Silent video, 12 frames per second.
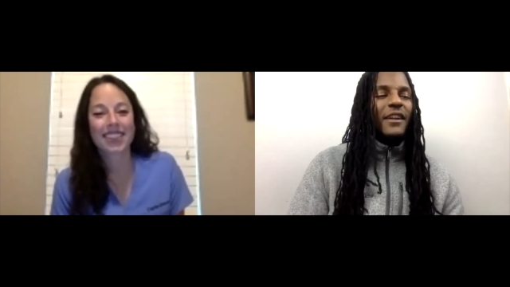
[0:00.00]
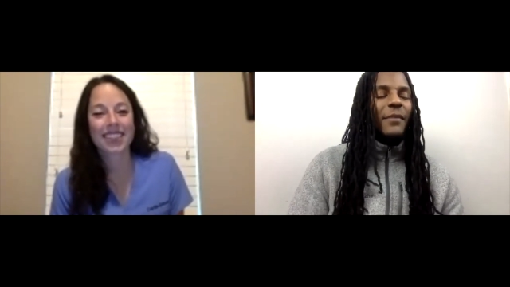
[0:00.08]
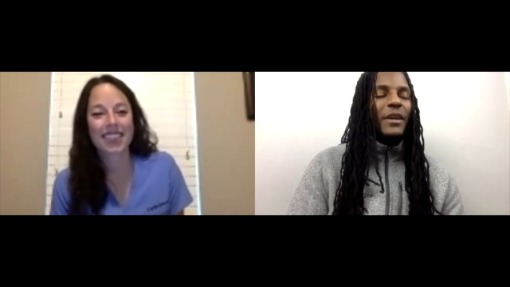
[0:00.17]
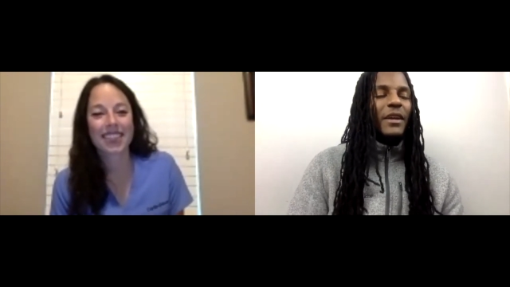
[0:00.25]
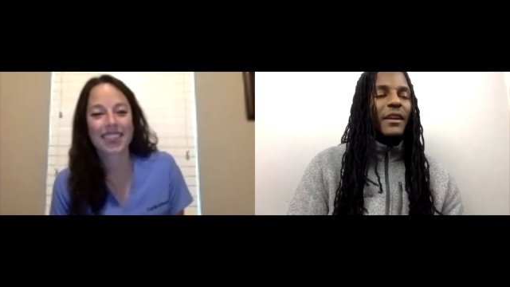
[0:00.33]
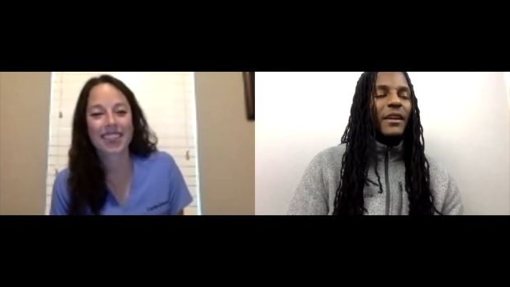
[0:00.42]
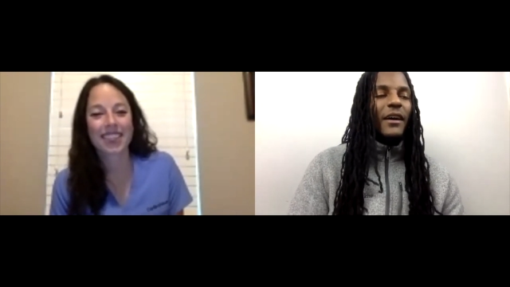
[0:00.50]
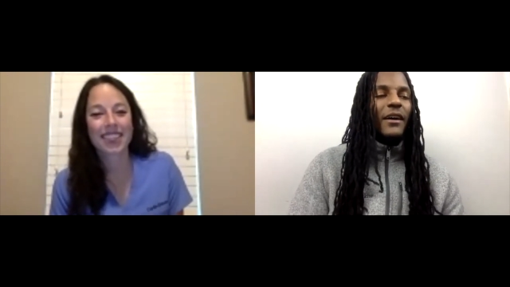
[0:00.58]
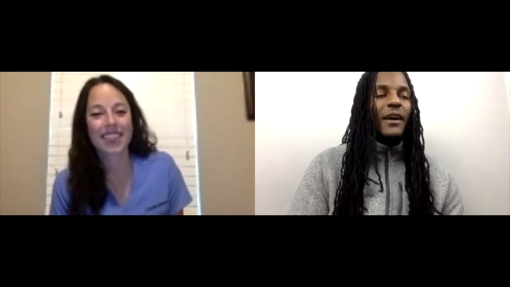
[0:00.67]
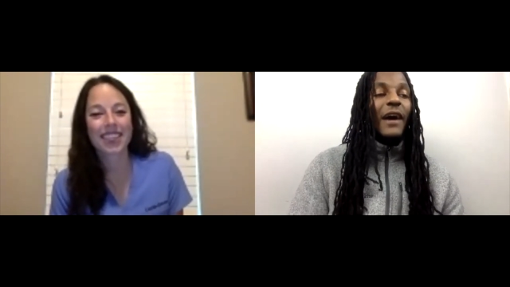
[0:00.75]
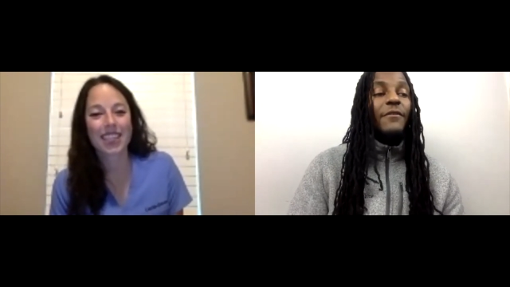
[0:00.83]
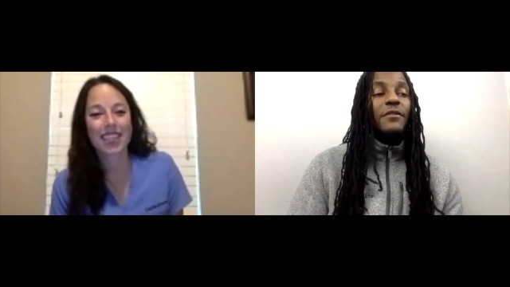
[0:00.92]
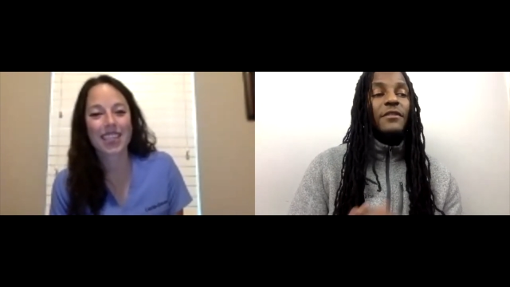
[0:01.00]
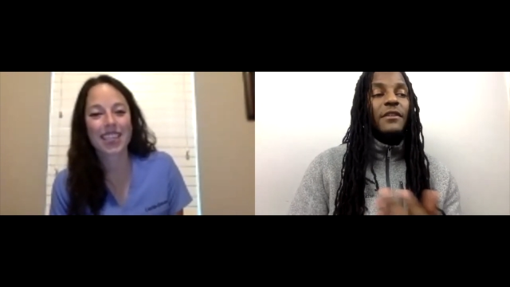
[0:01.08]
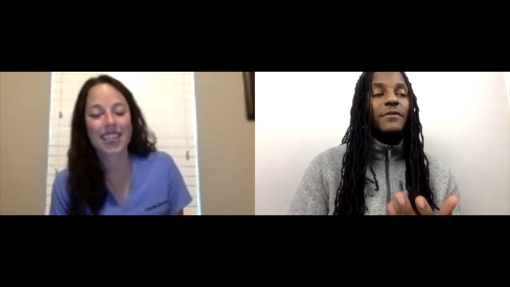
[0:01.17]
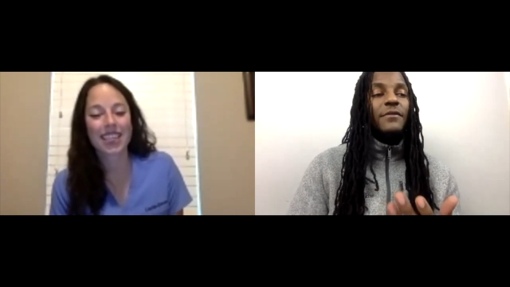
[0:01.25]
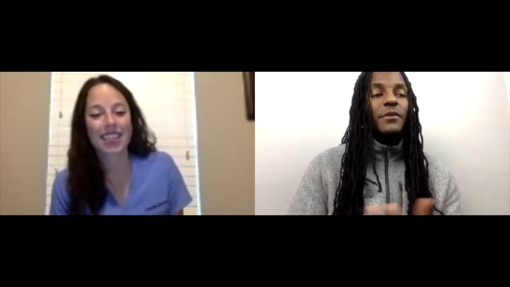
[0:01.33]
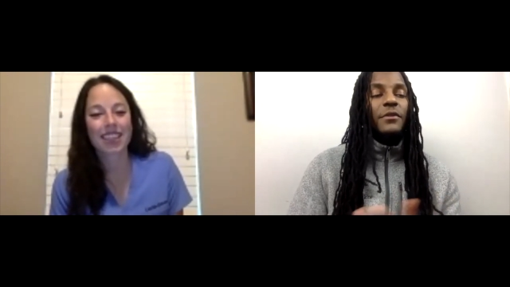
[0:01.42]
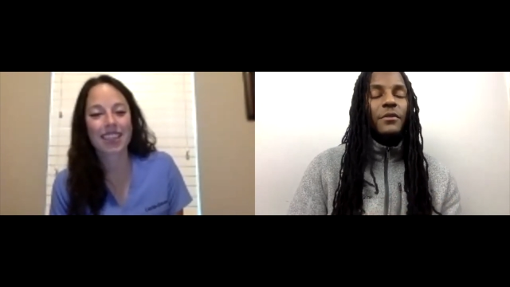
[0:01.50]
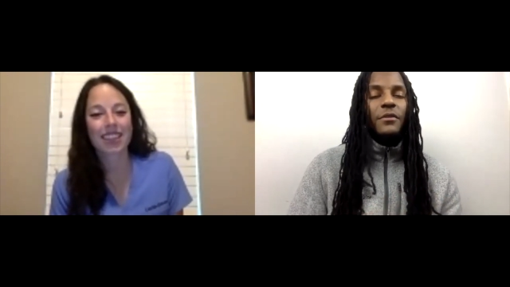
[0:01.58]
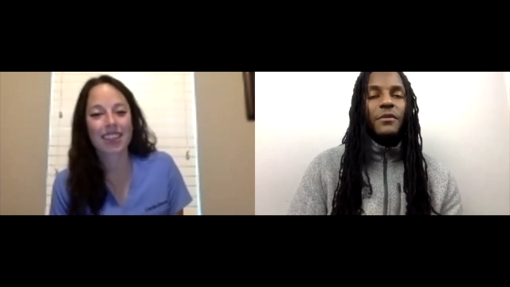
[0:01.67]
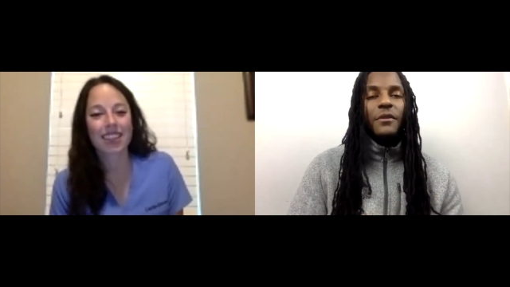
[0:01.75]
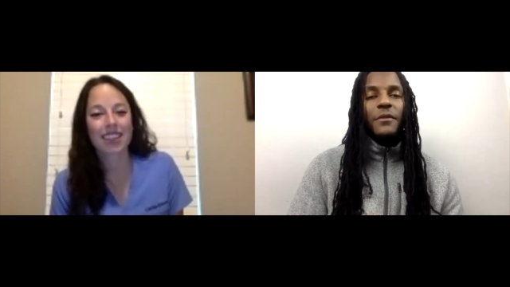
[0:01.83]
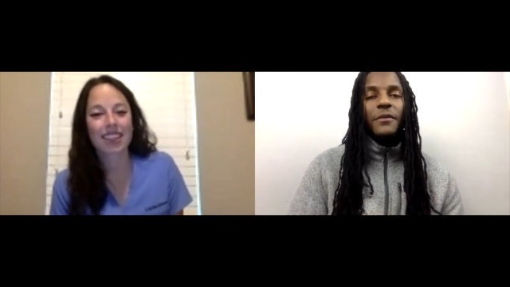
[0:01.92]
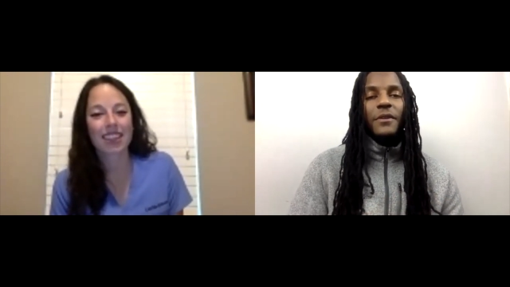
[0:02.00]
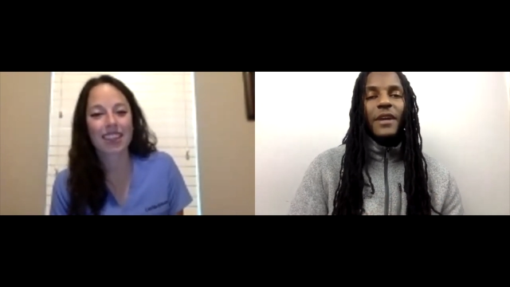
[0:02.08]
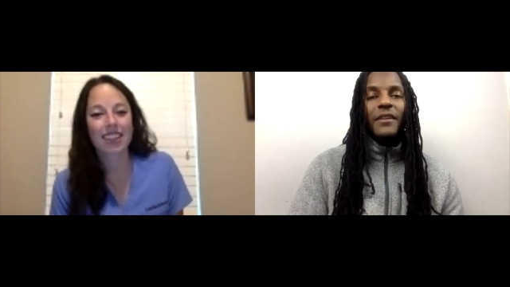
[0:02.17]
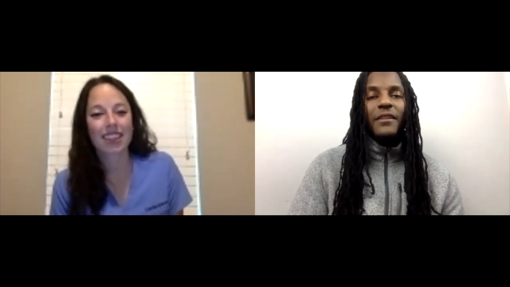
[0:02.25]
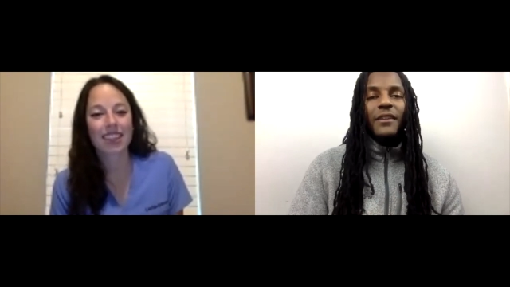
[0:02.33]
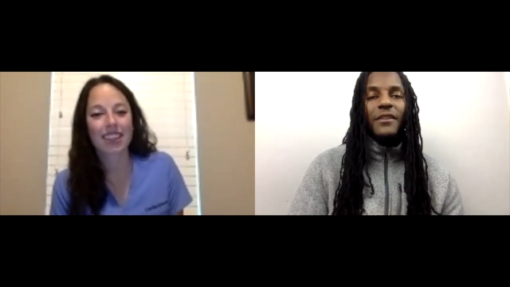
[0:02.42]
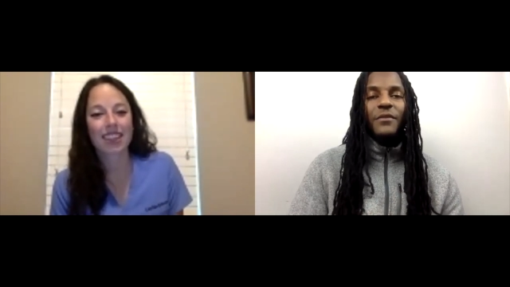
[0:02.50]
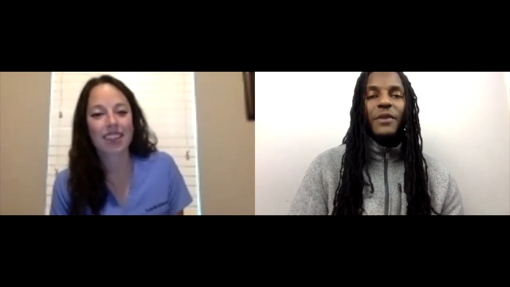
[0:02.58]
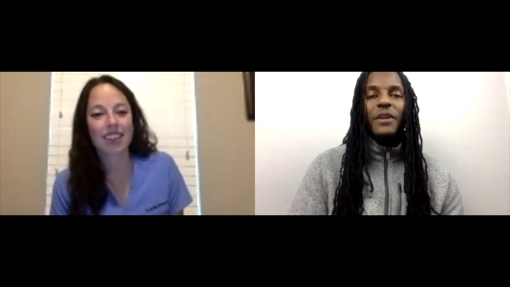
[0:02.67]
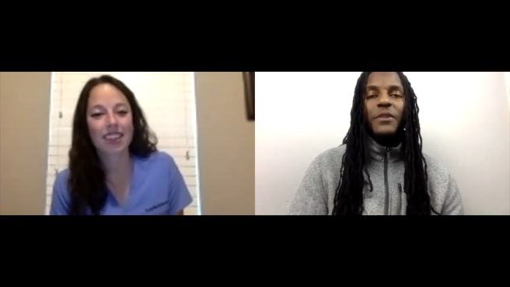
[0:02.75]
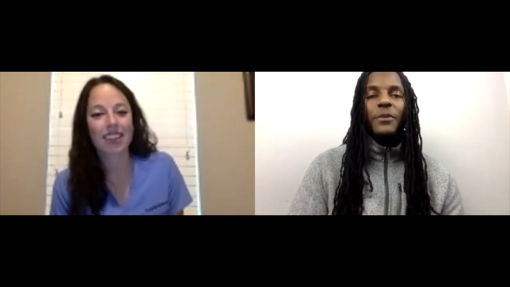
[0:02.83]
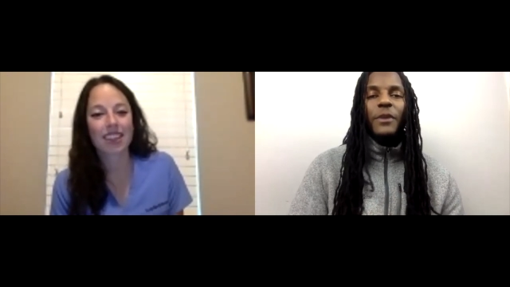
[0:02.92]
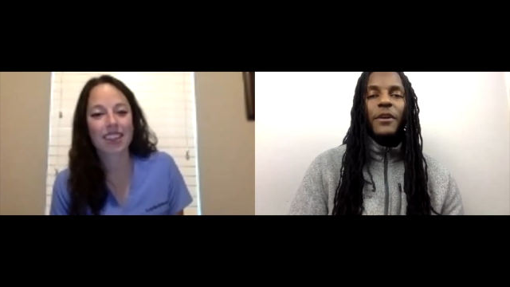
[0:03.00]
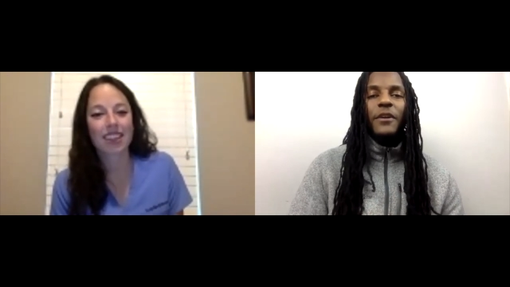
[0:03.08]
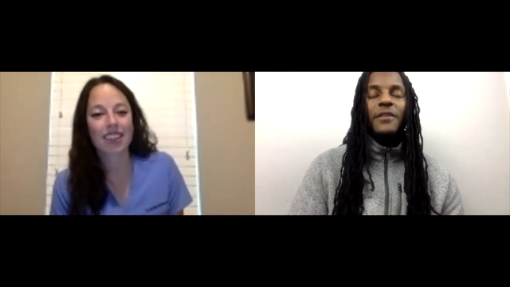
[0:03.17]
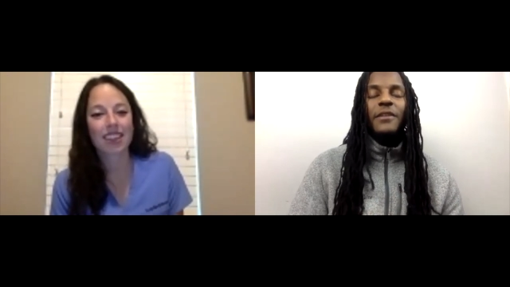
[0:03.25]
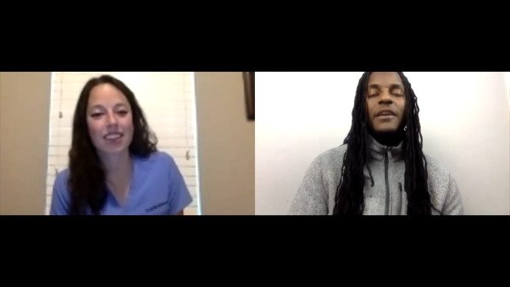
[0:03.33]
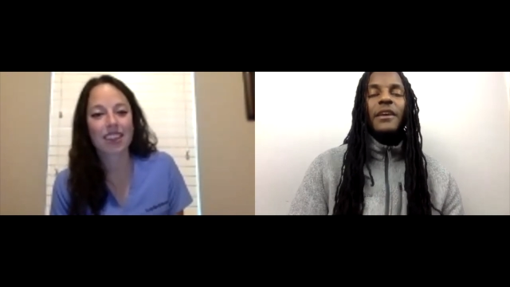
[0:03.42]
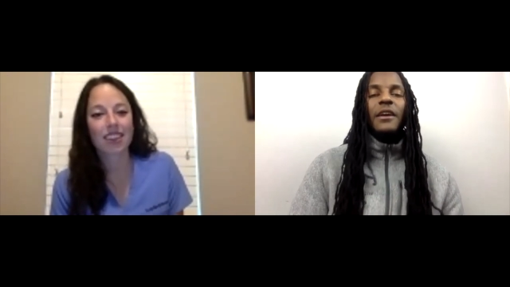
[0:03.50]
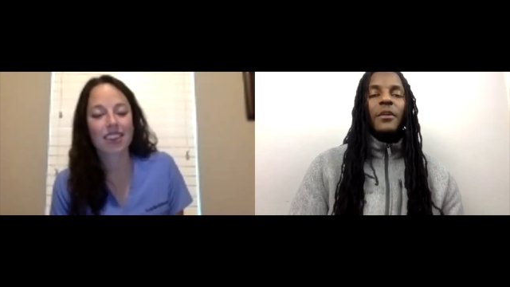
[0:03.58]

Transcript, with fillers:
Speaker 1: I mean, obviously for you, you know, you got the interview out the way early,